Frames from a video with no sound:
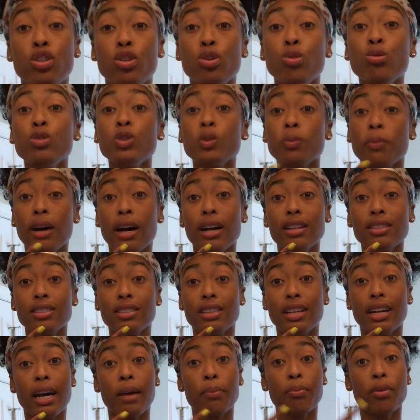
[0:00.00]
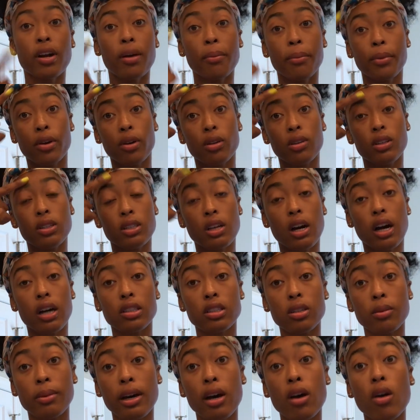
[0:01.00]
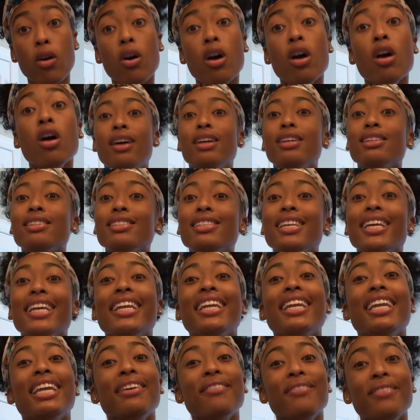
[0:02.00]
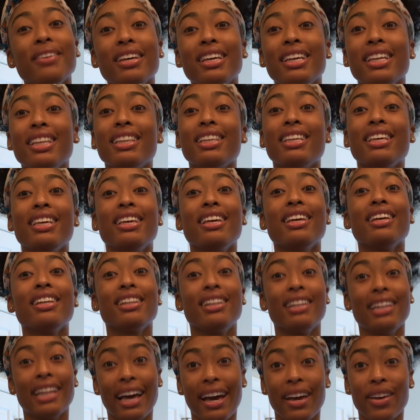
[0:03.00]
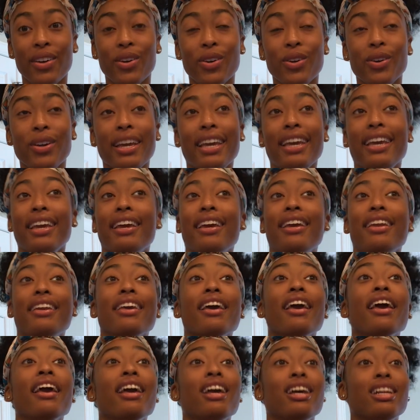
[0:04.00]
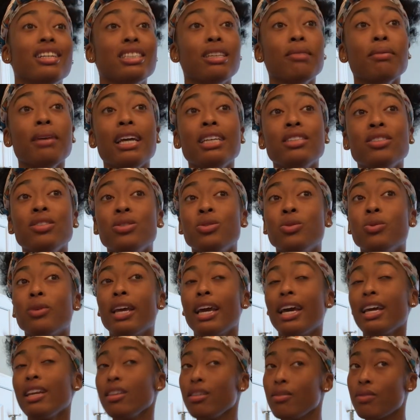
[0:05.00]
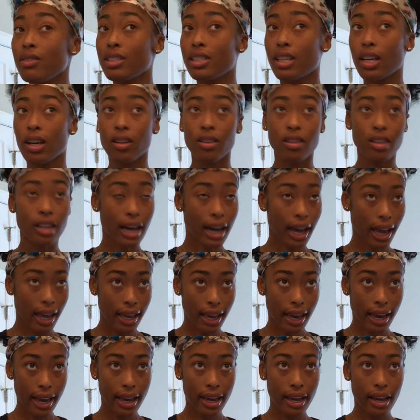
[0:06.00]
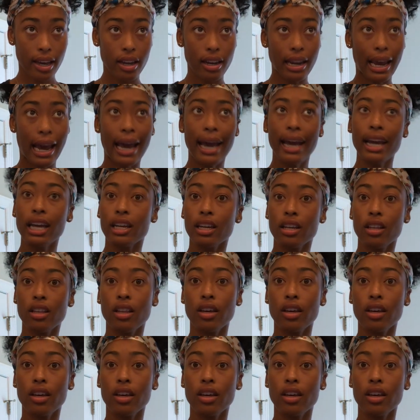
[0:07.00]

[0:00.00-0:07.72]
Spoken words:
two spots that I primarily talked about, significantly lighter, and in some cases you can't even tell that I had acne